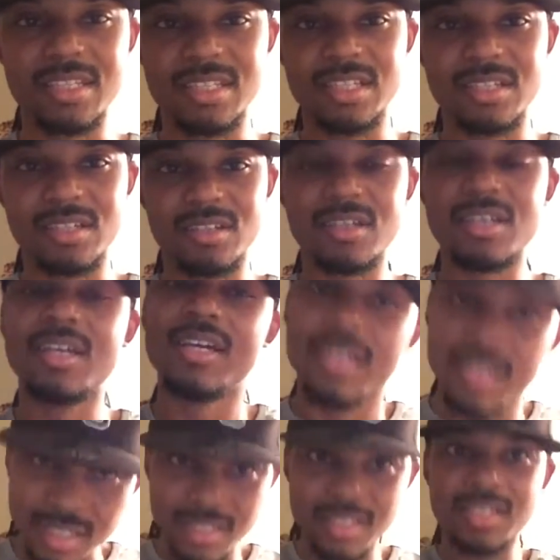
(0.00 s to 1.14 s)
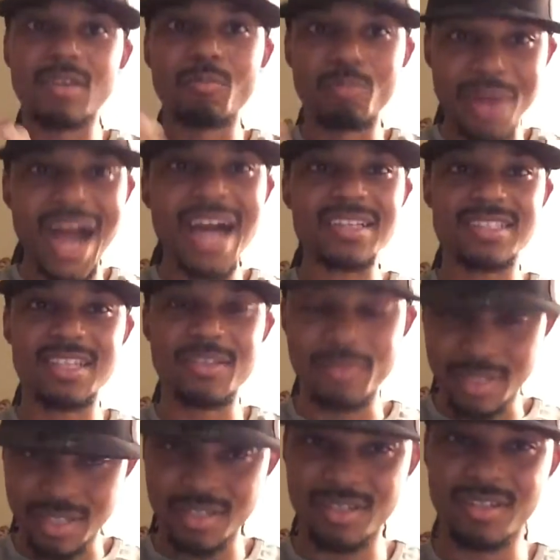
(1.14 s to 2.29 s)
little box that
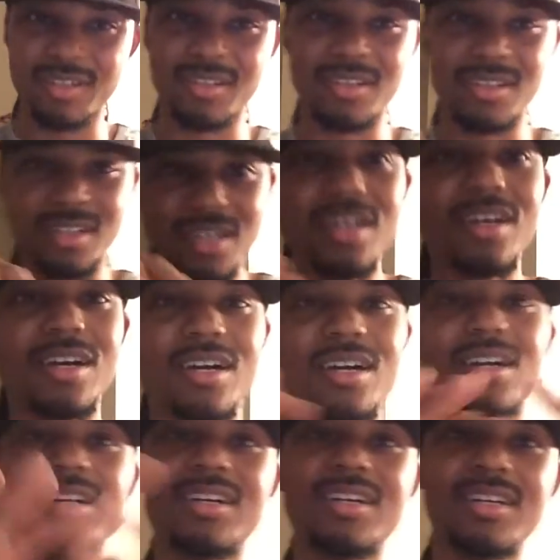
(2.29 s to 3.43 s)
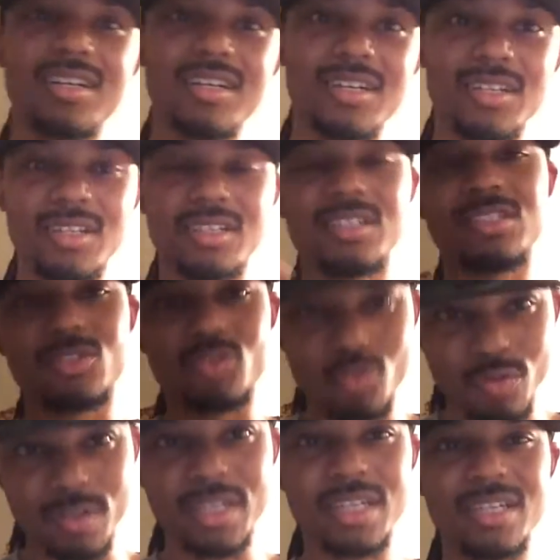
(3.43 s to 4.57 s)
we call the
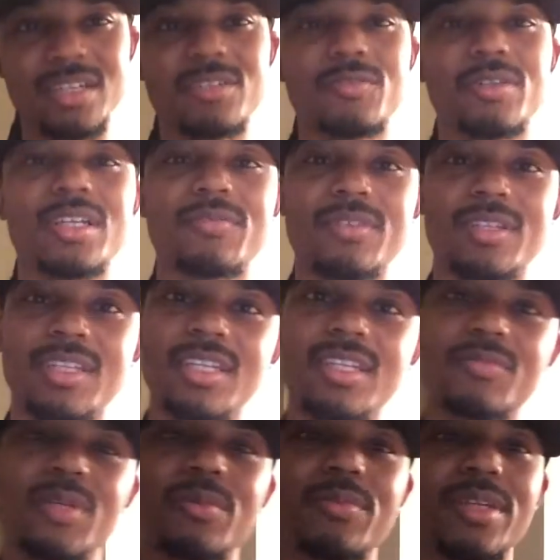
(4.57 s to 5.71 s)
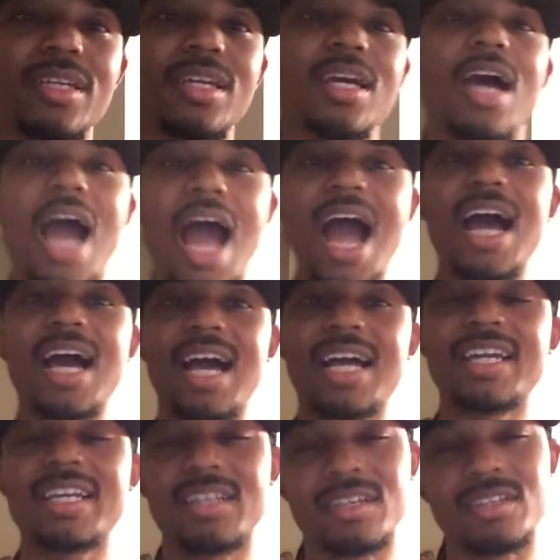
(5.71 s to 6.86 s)
screen or whatever the case may be.
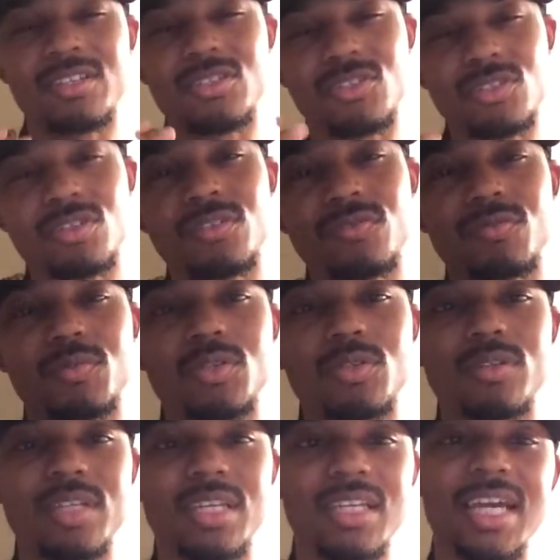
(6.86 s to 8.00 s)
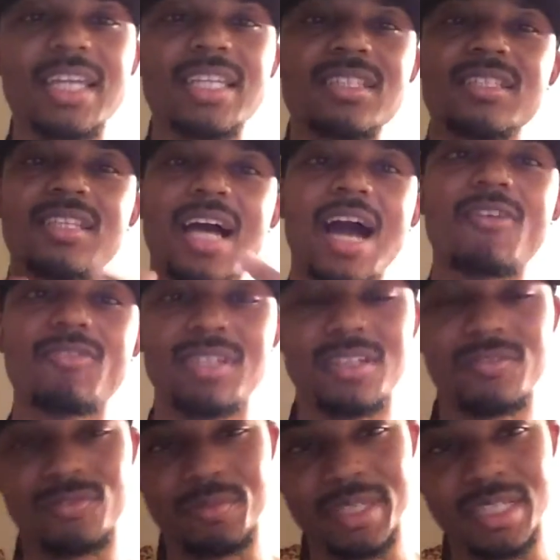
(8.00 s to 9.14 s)
I get a joy from doing that. Like this is an
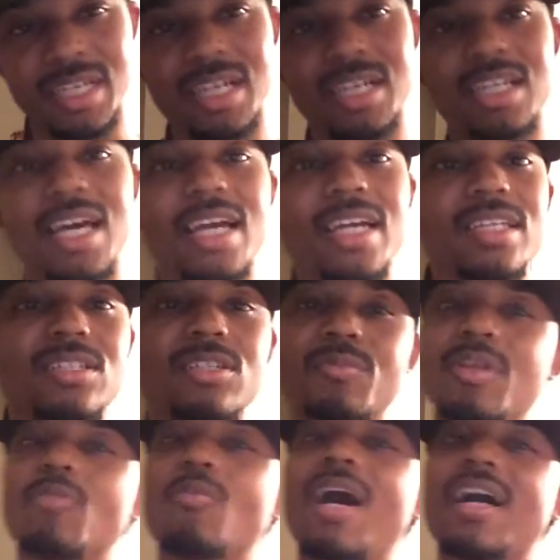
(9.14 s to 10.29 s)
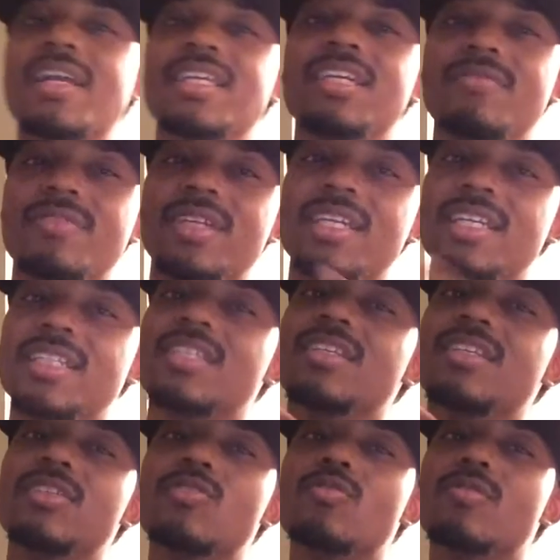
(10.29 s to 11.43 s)
outlet for me now. Like it took me a while to even get to
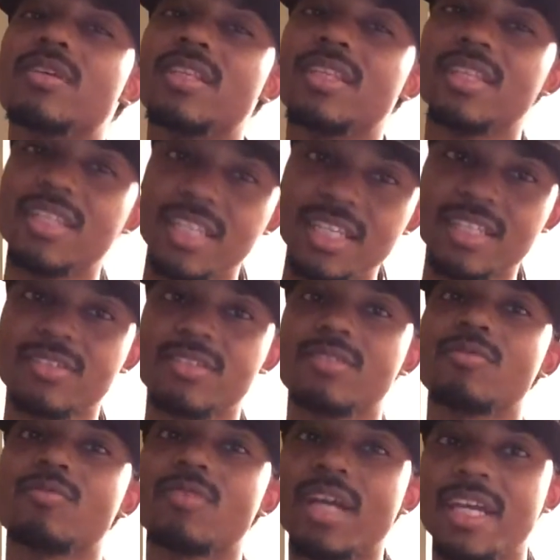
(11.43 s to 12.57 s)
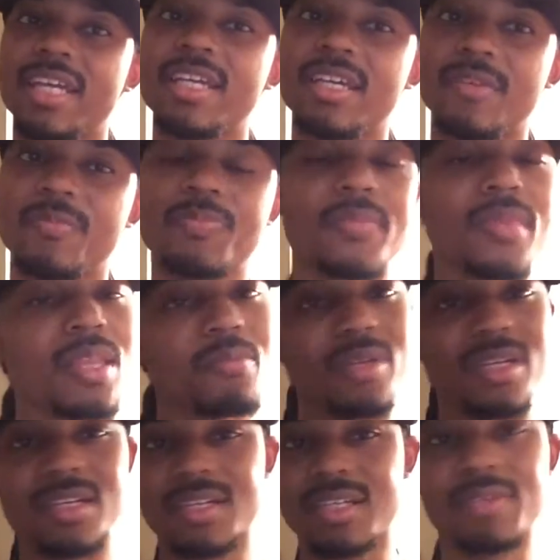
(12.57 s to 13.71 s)
doing this right here,
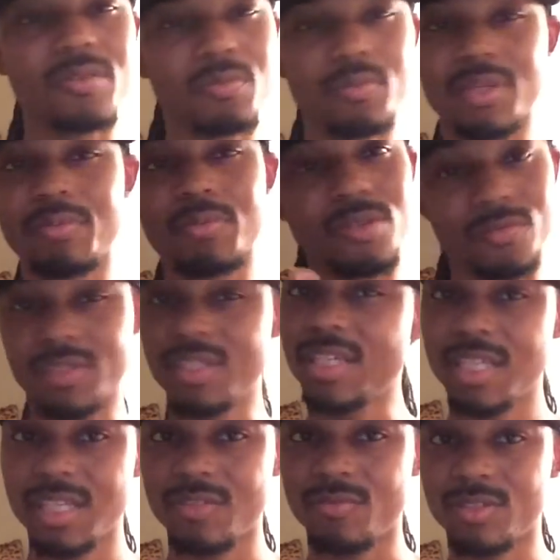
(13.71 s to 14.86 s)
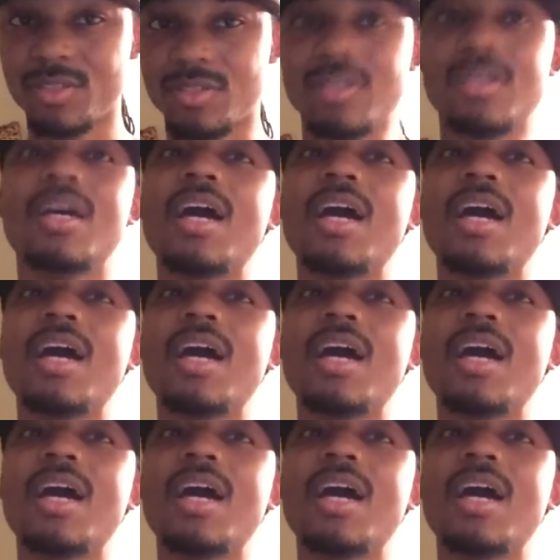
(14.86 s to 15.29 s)
because let me be perfectly honest with you,